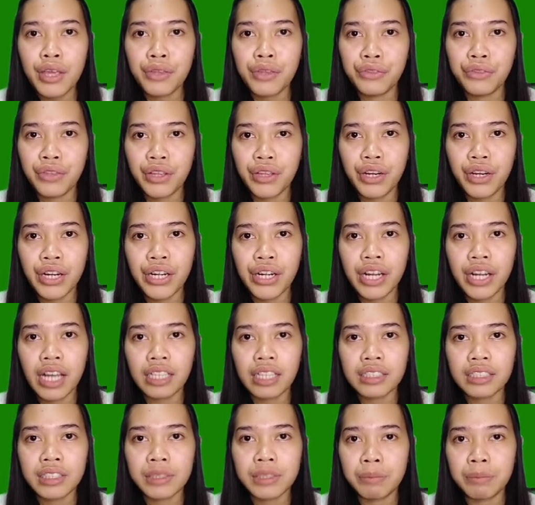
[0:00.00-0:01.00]
They are
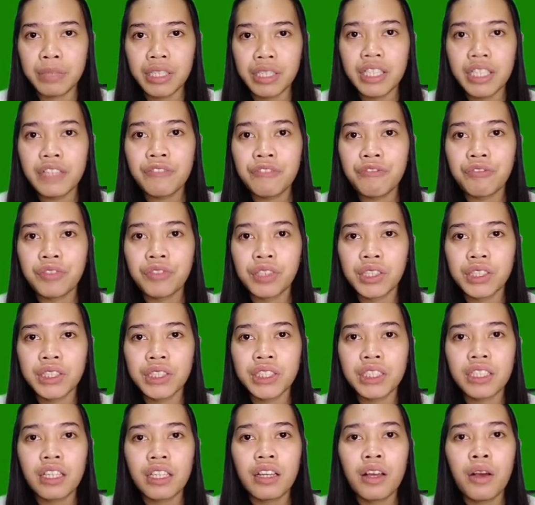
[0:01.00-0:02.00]
not to be
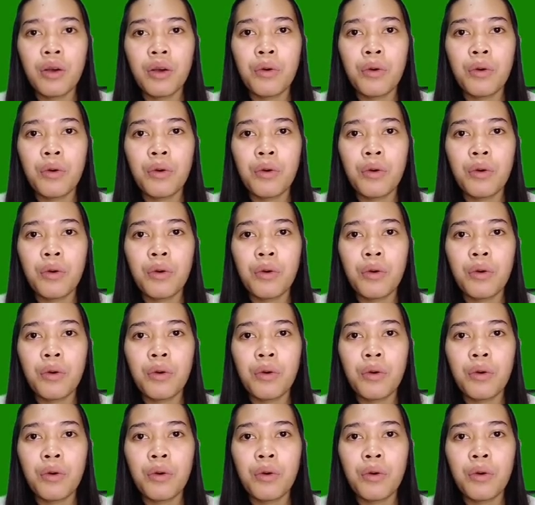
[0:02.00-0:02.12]
confused